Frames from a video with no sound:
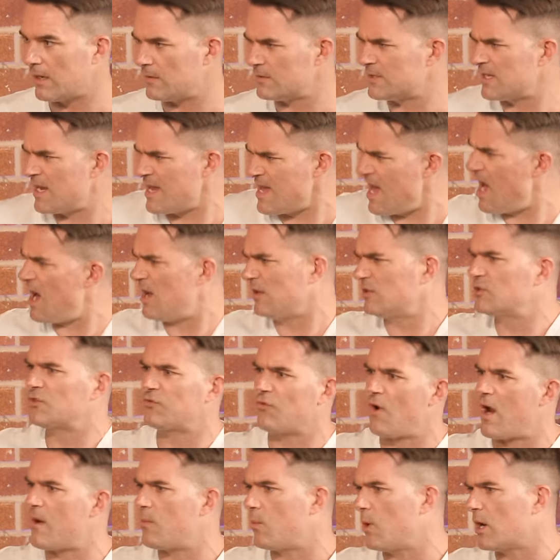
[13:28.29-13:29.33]
I was like, "Yeah, I'll
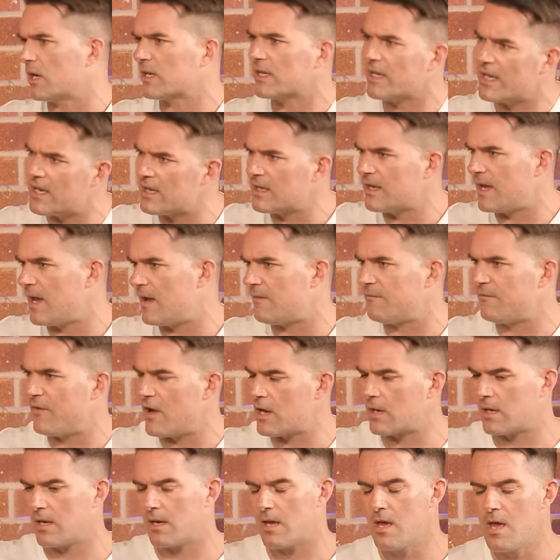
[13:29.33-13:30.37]
try one gig. Yeah,
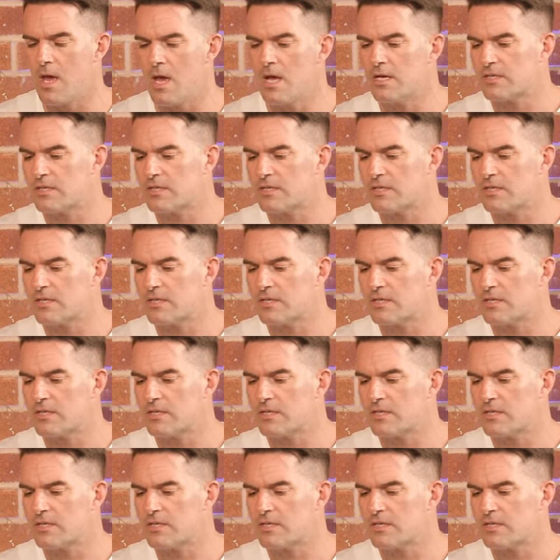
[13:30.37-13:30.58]
fuck it."